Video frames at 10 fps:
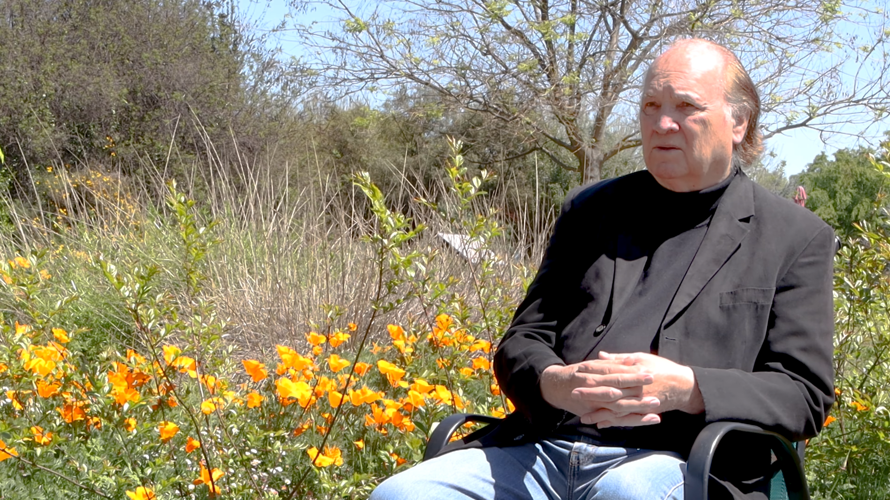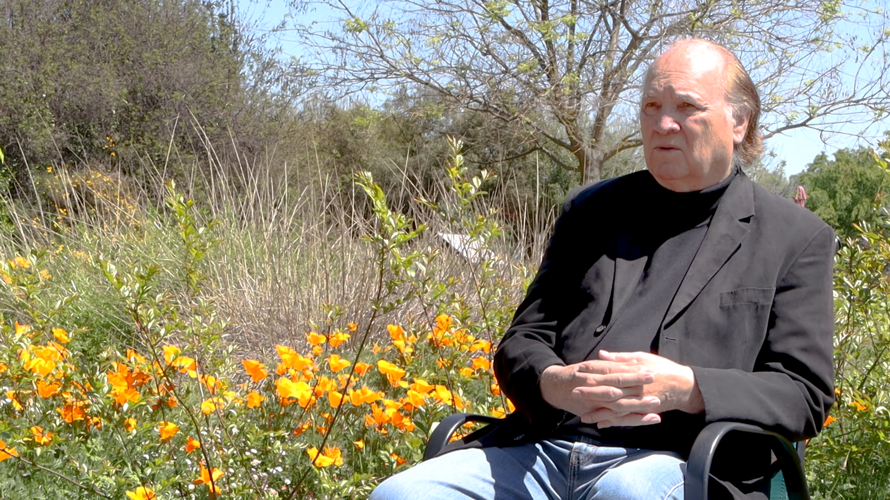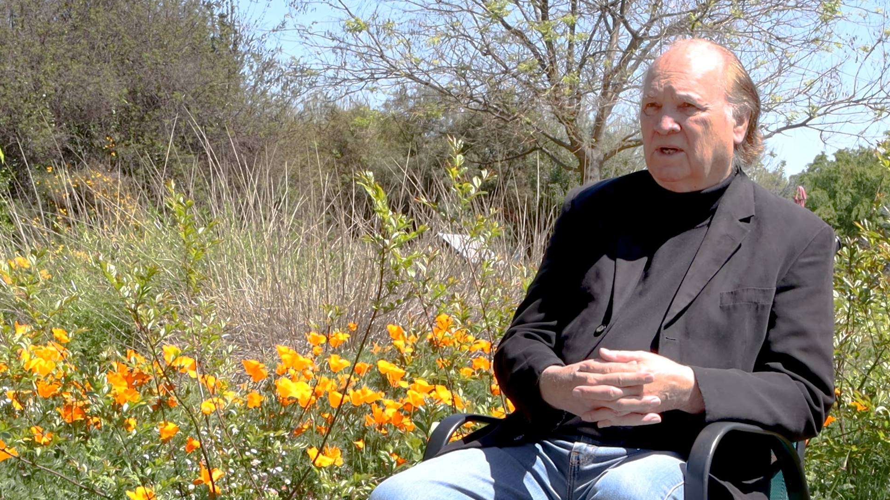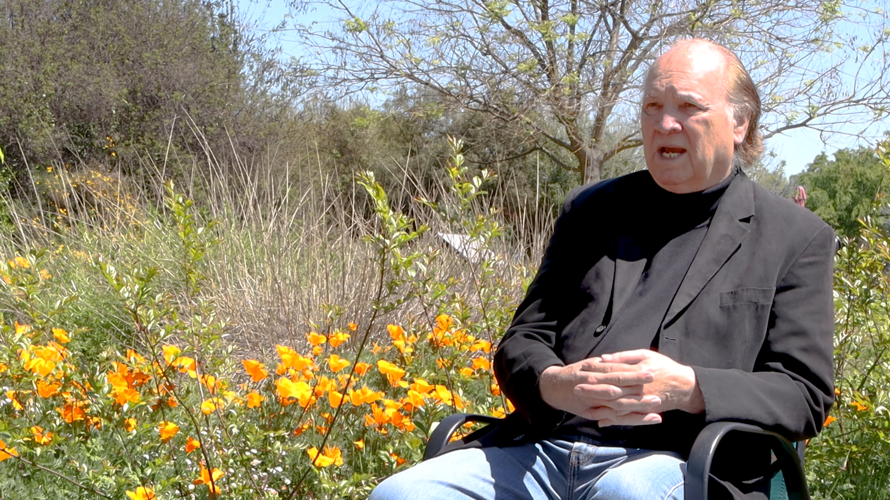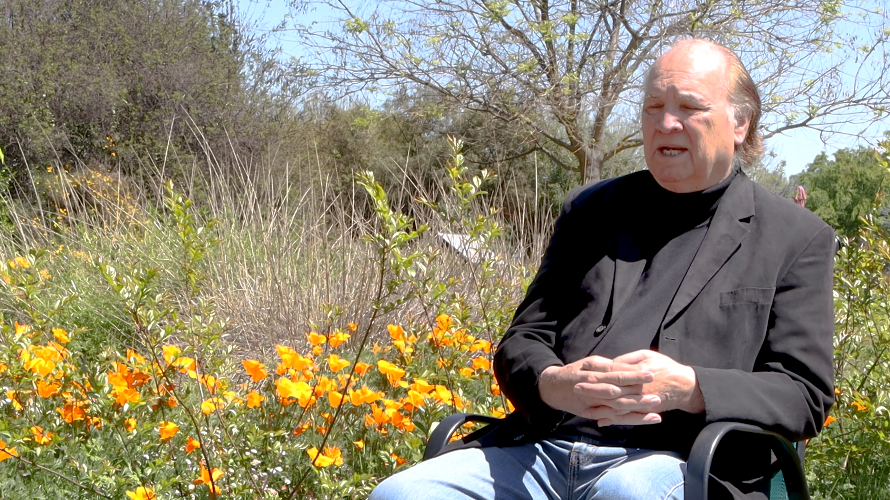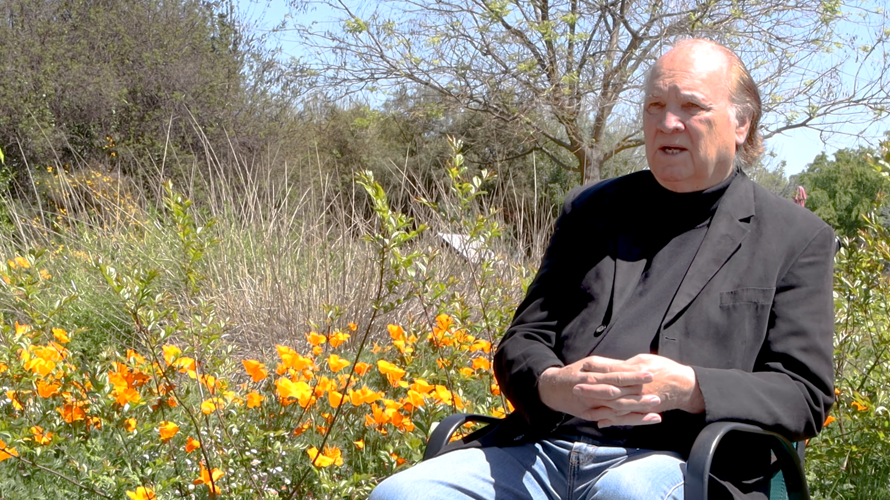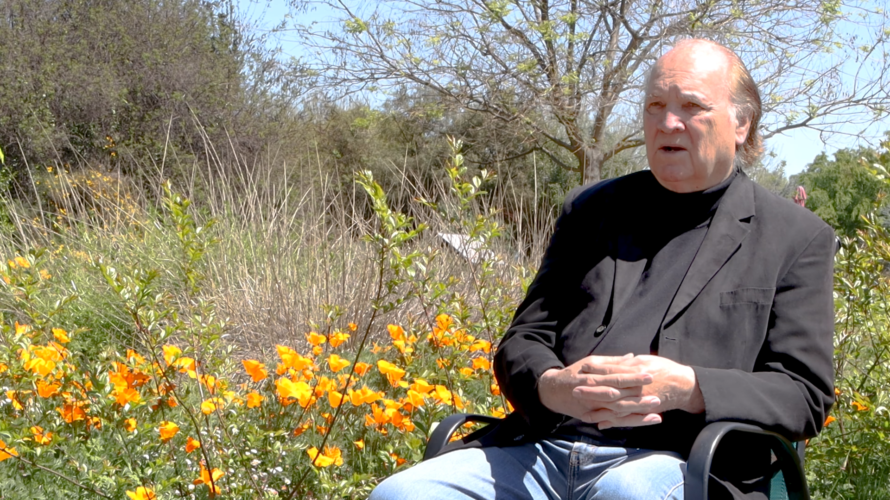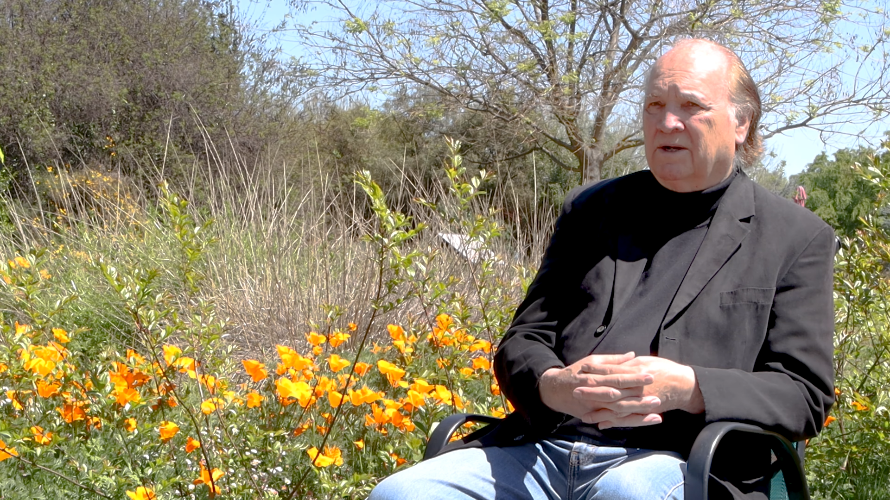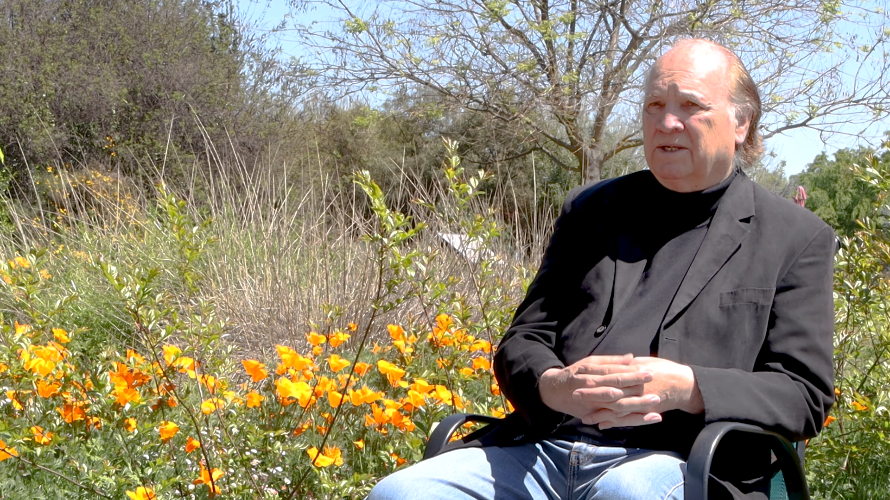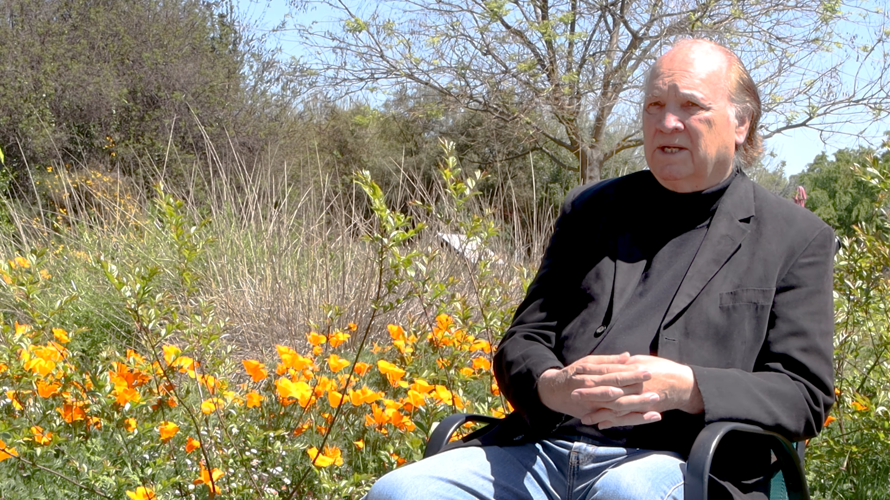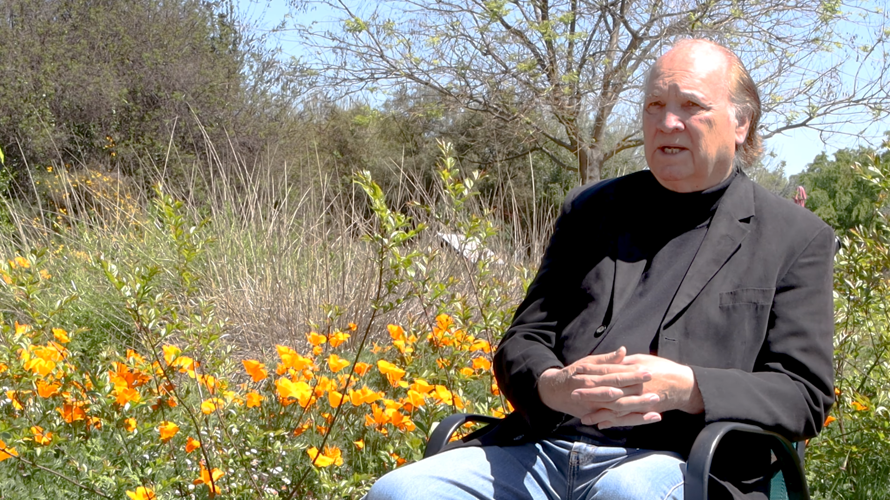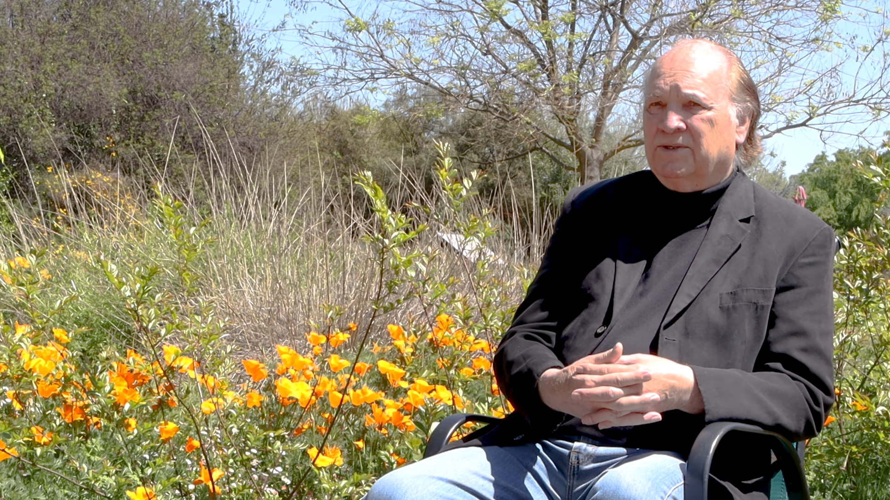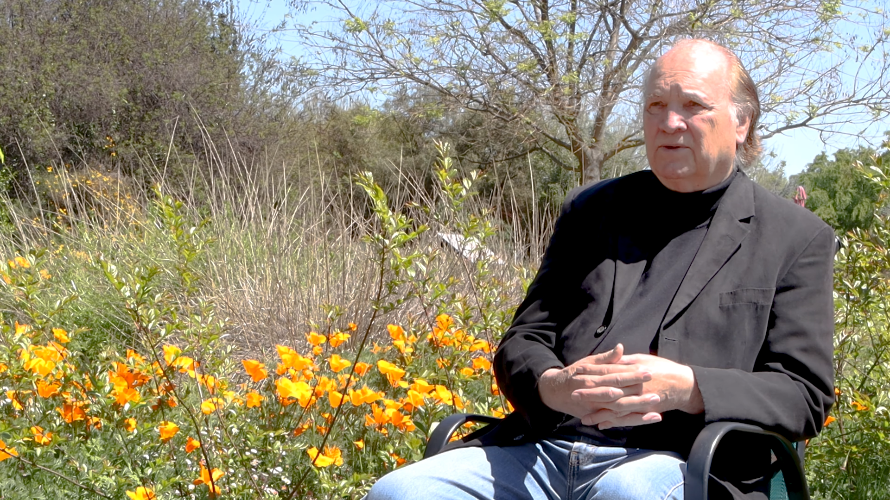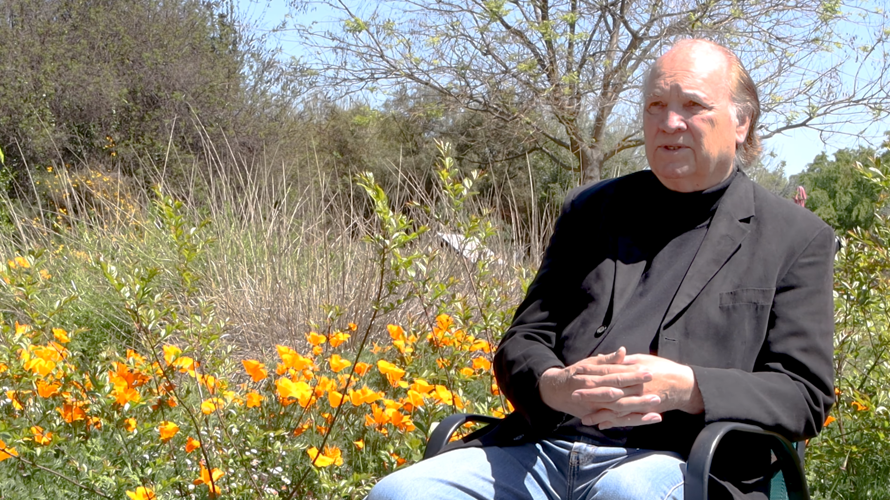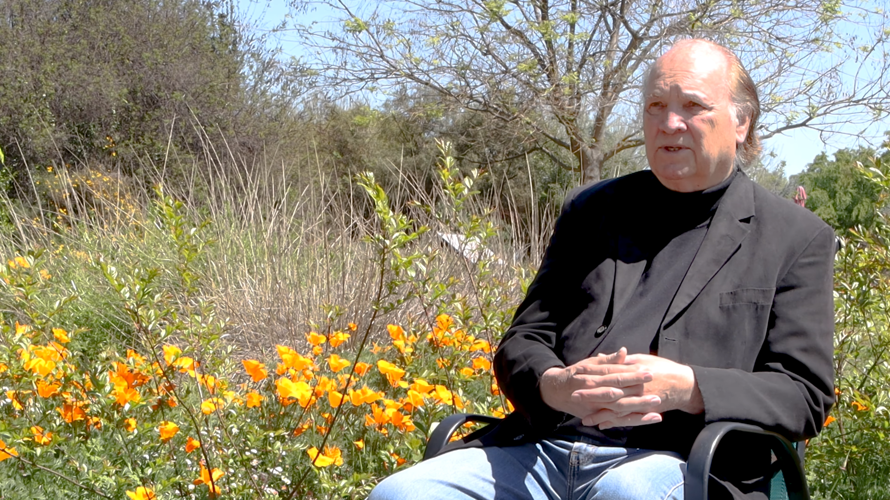Organic
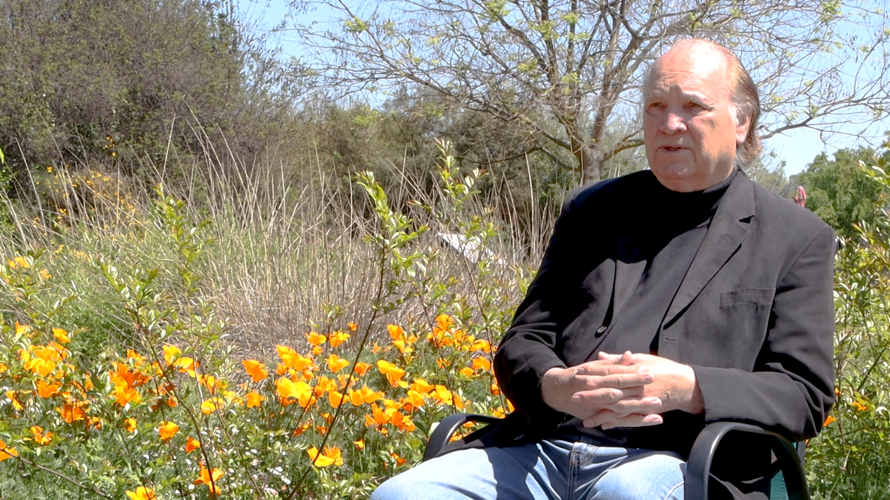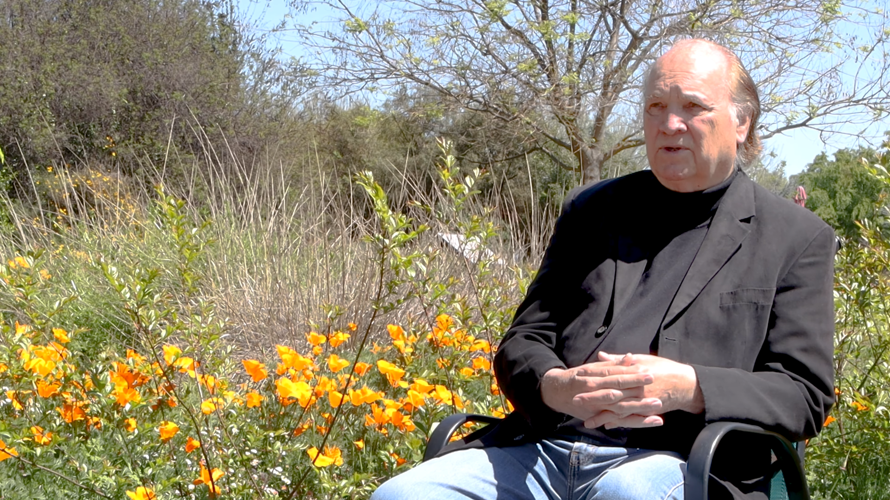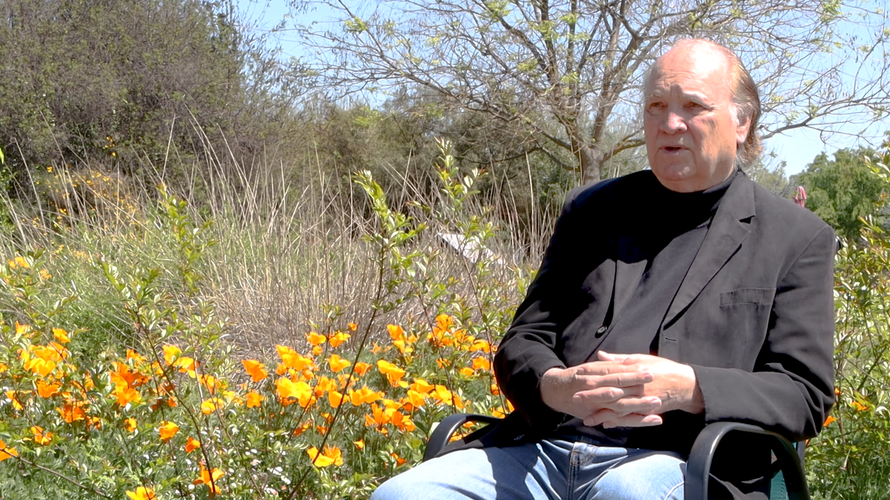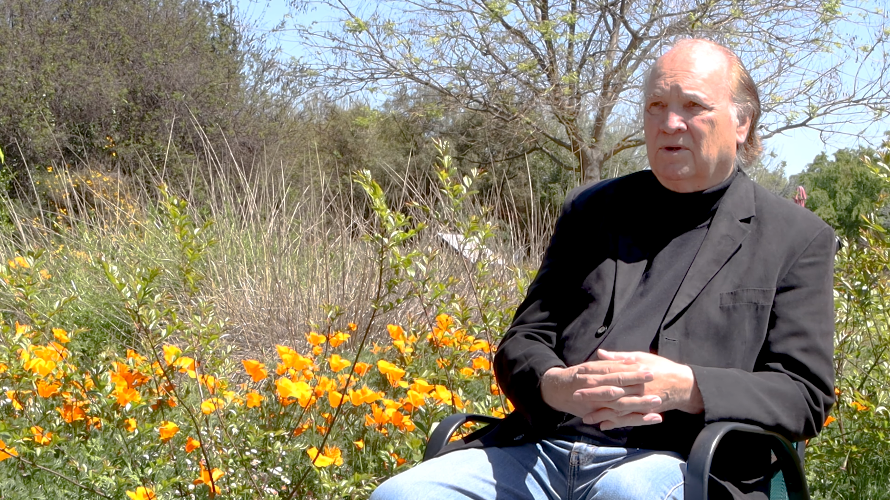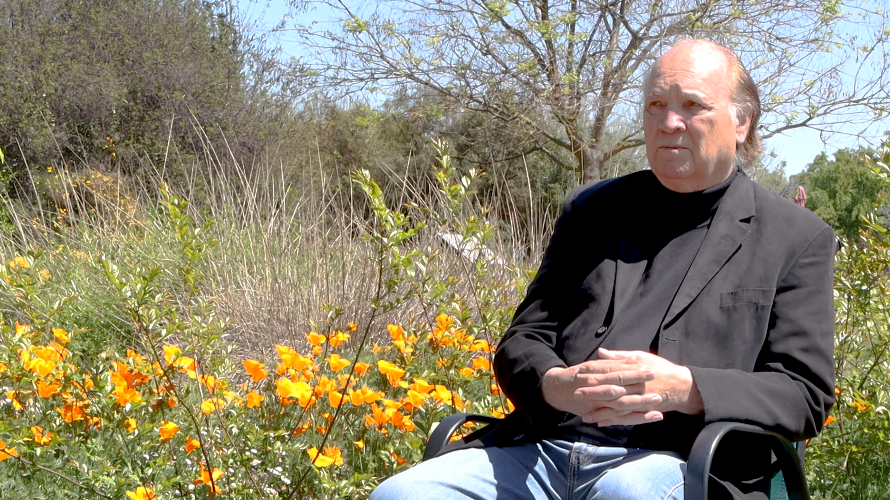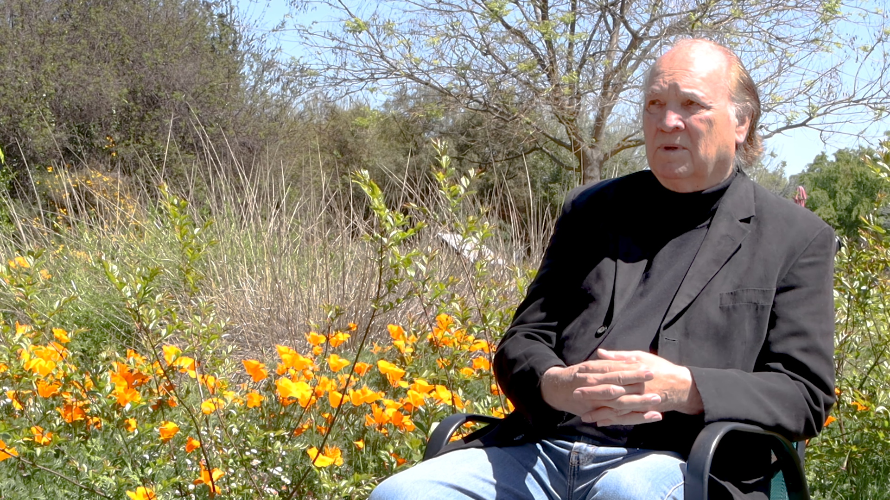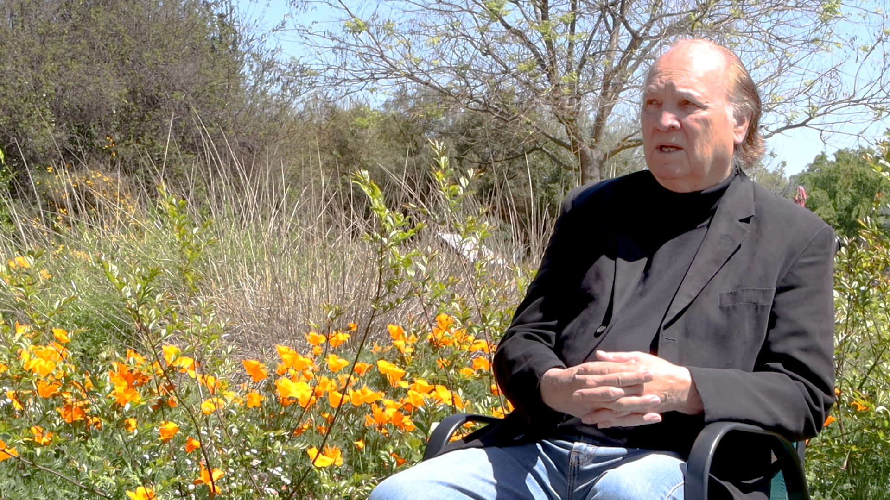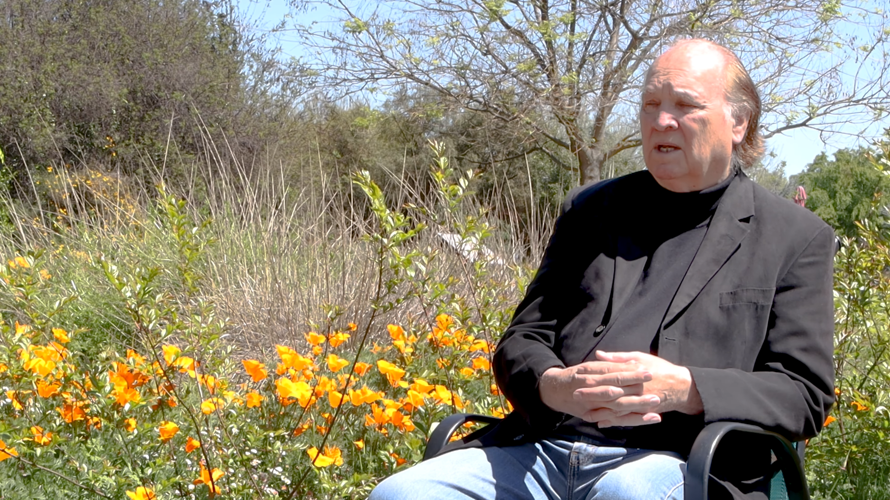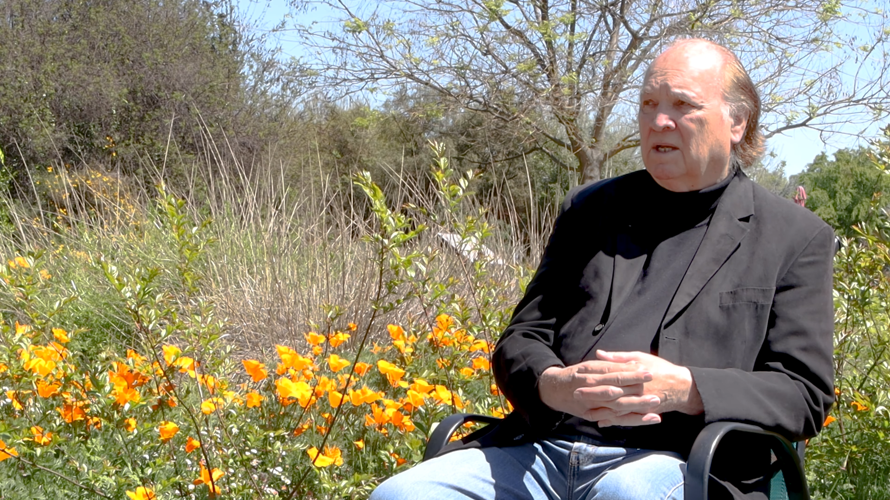architecture is a term